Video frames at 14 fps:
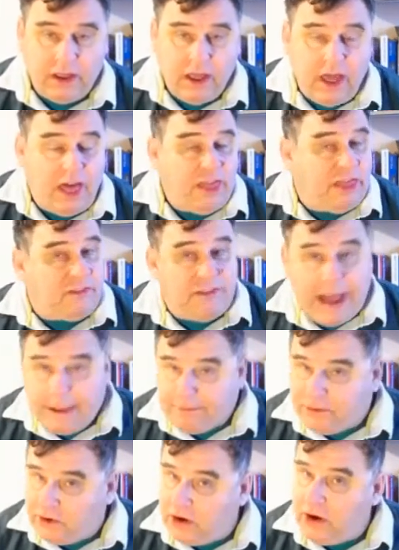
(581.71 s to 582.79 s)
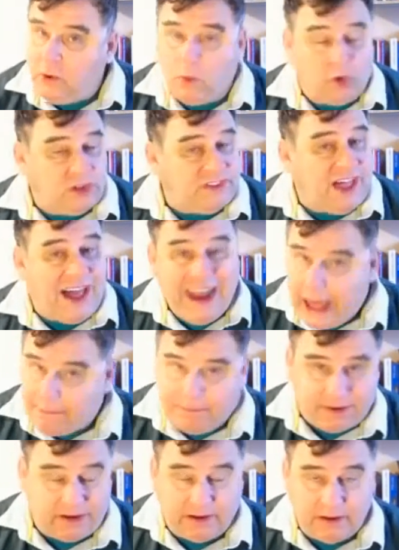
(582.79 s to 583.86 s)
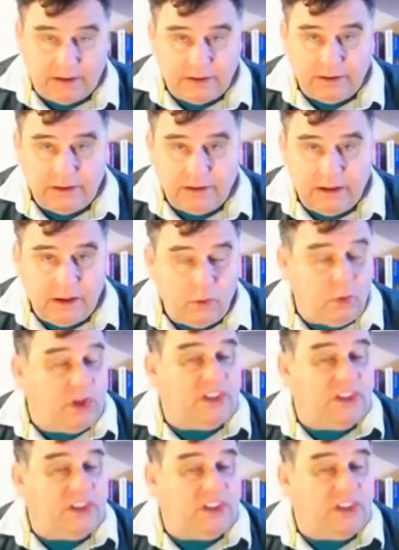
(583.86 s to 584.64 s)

The rapture will not happen, will